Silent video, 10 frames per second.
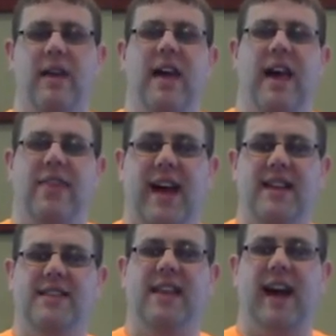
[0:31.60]
and
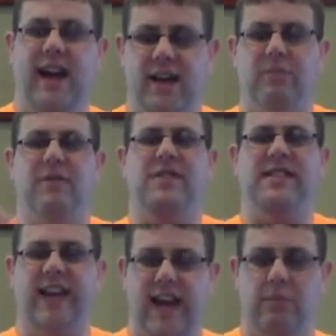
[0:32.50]
that's the item of
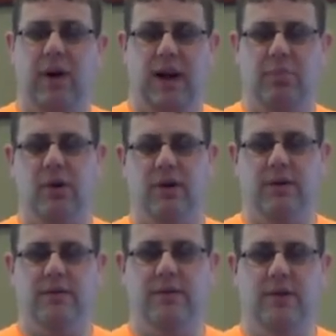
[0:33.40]
sandpaper.
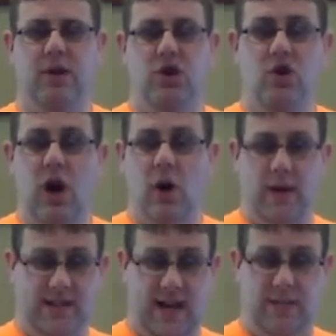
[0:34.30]
You know
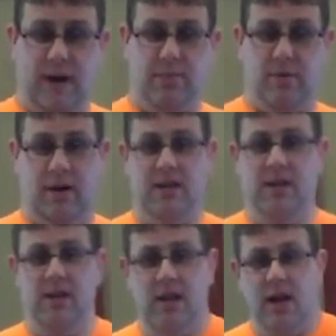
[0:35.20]
what sandpaper is.
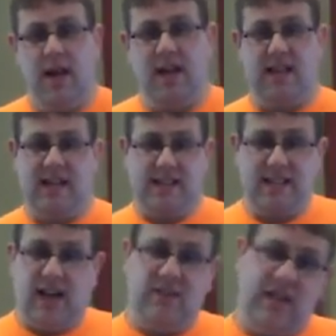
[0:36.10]
It's that stuff that you